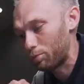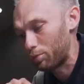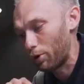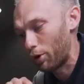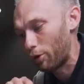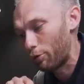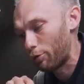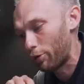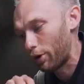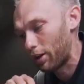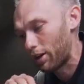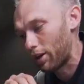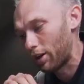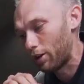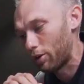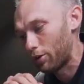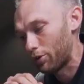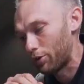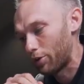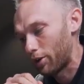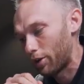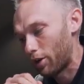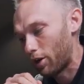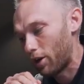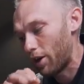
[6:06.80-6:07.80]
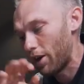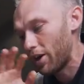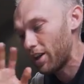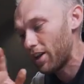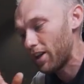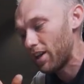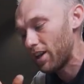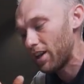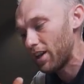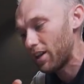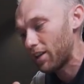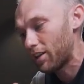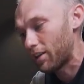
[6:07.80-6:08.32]
perfectly on the high
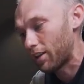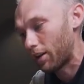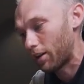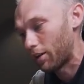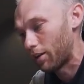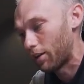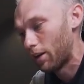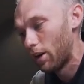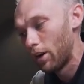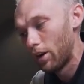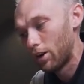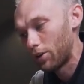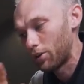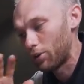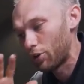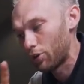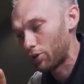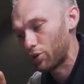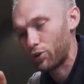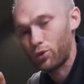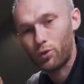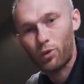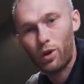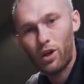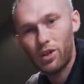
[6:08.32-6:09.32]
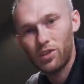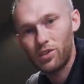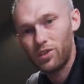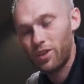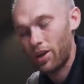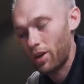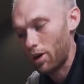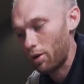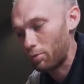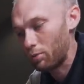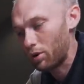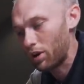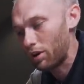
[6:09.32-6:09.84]
heat and the stress
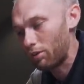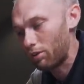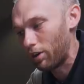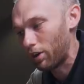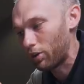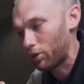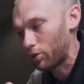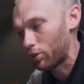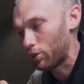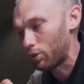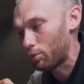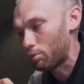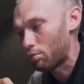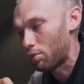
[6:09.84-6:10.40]
that I'm giving to the